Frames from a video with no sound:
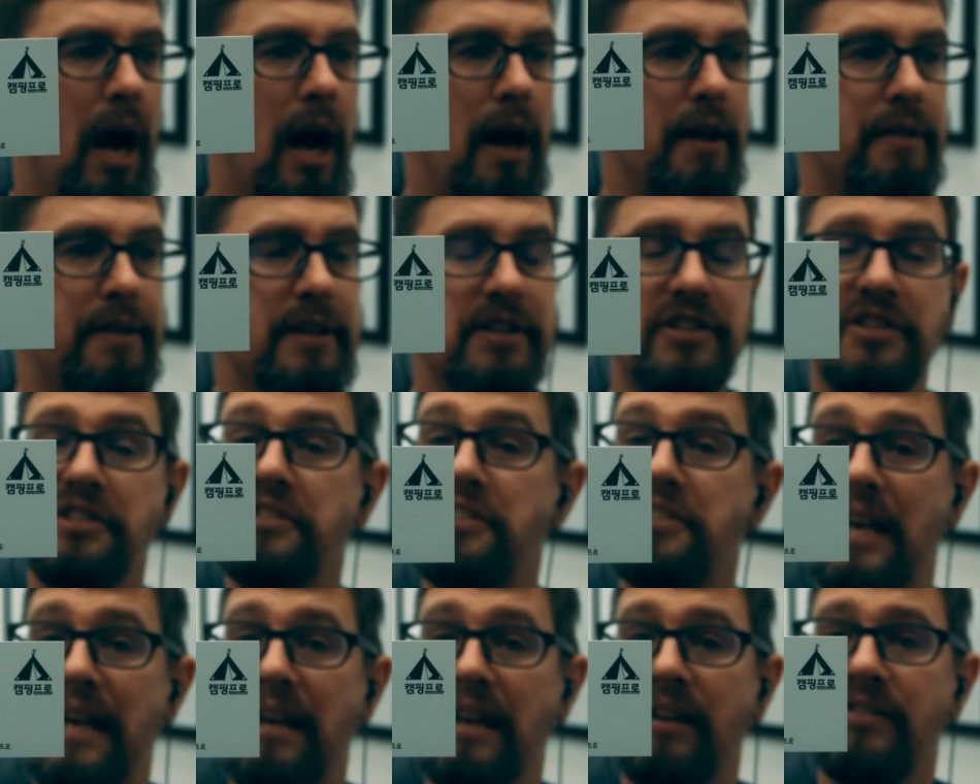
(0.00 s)
This is
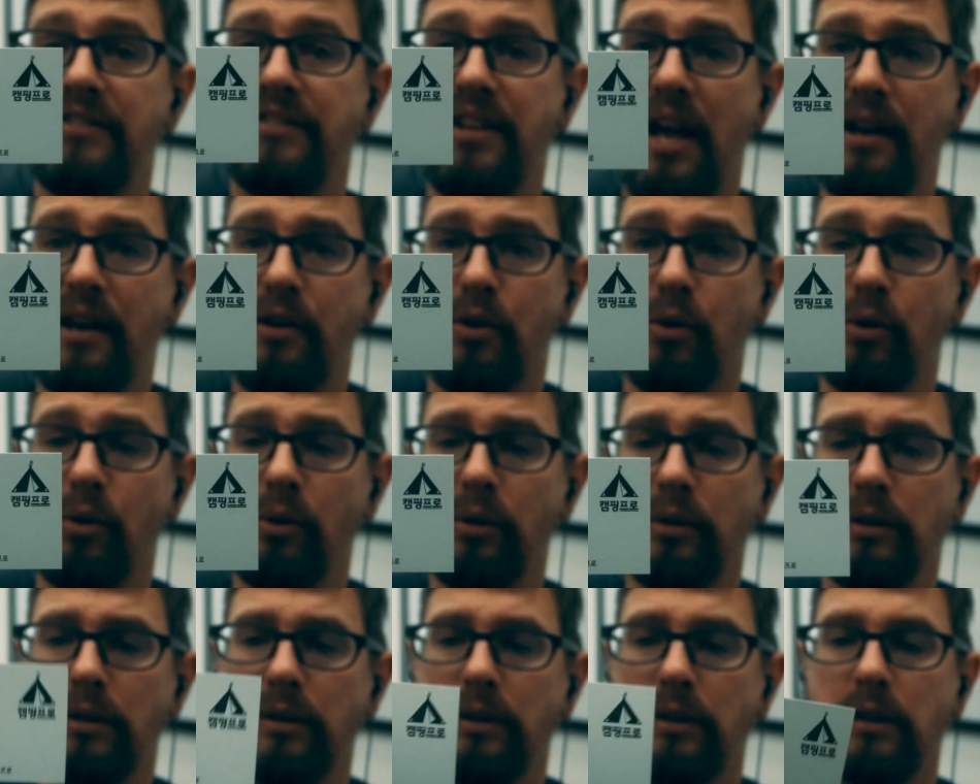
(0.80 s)
in Daegu.
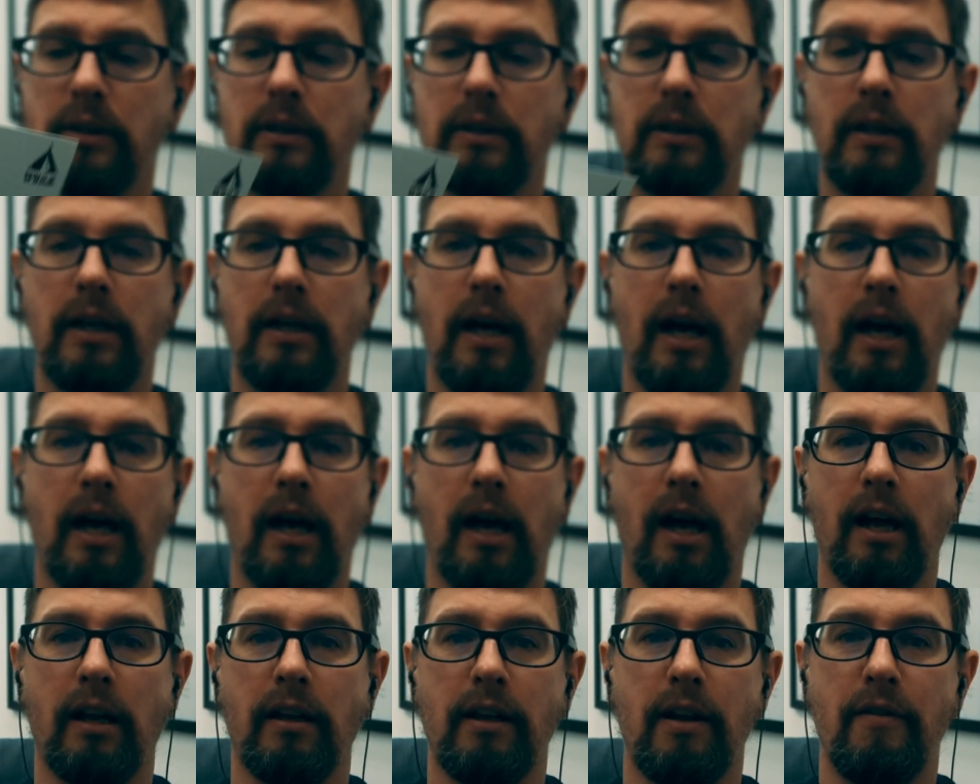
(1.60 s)

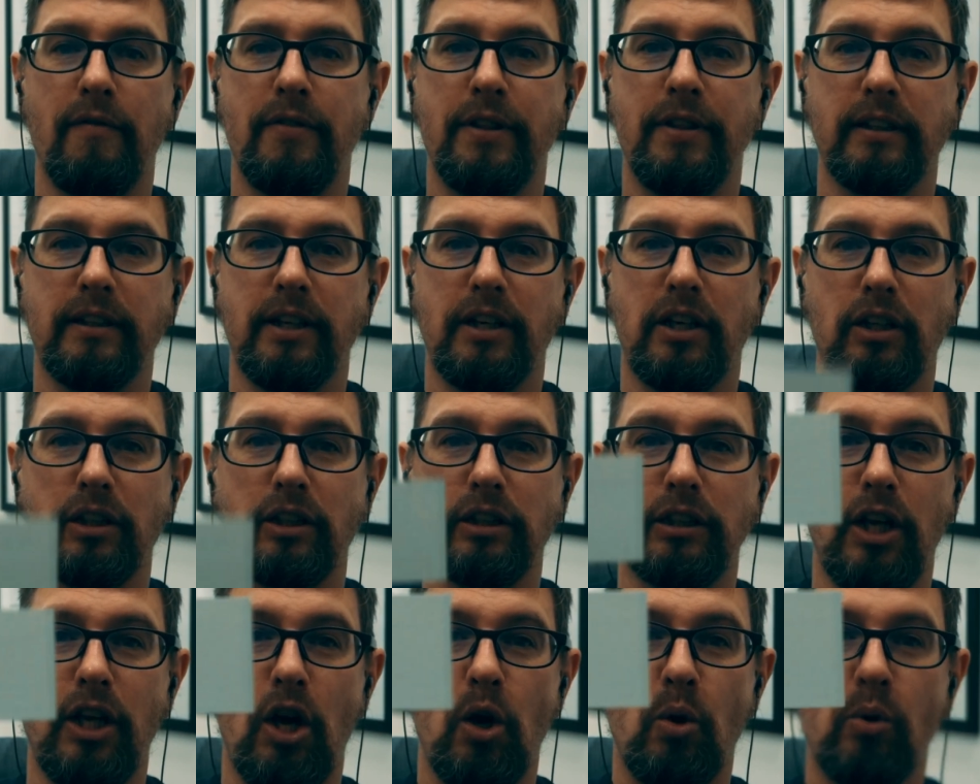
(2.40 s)
I love the little
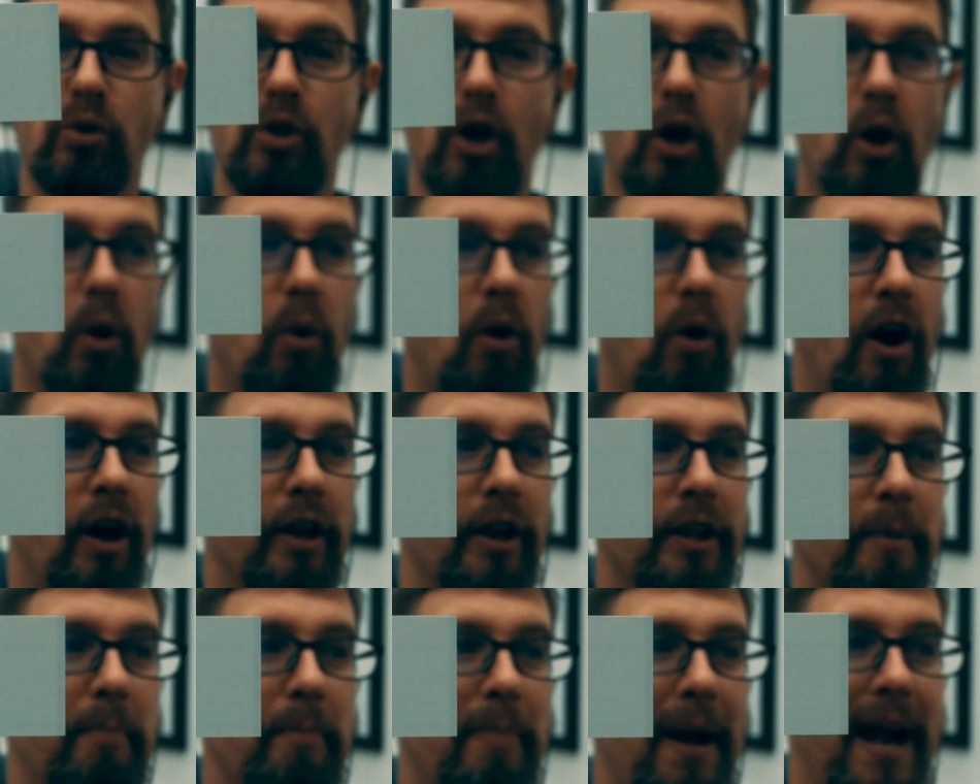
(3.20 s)
logo on
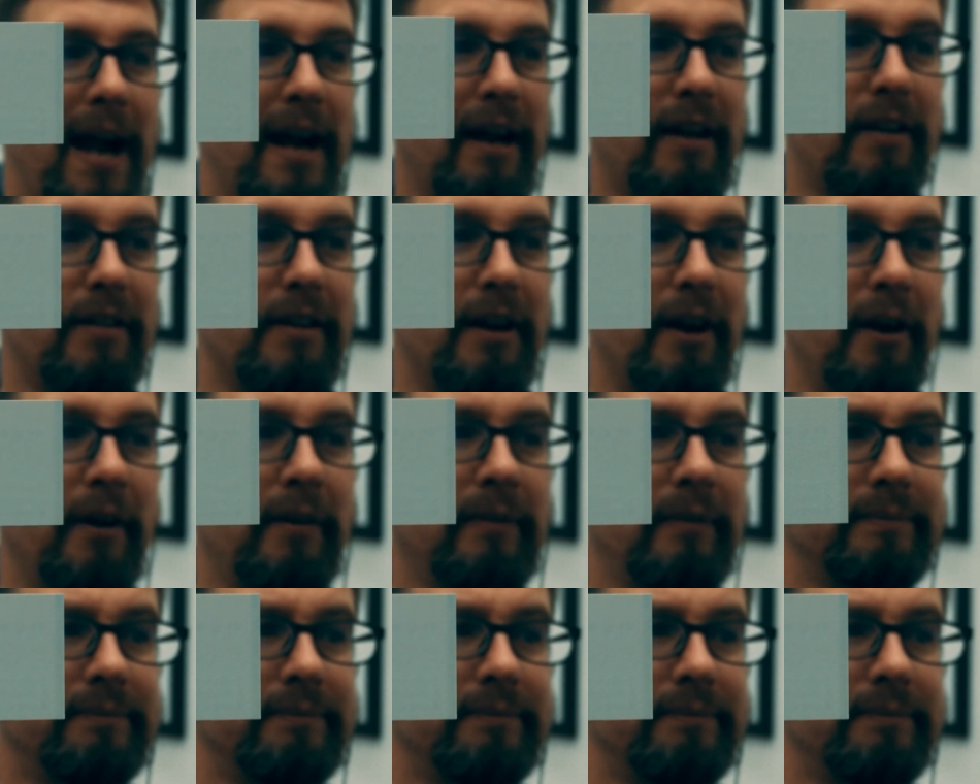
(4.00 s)
the back there.